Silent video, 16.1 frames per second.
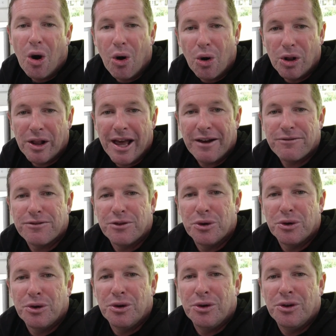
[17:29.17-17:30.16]
all our
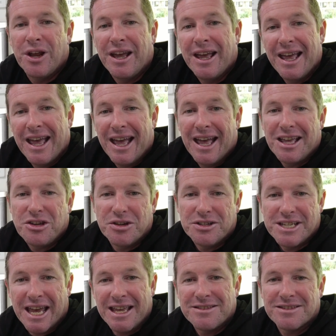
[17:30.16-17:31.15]
food,
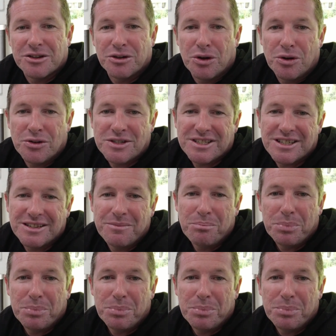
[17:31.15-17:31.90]
utensils,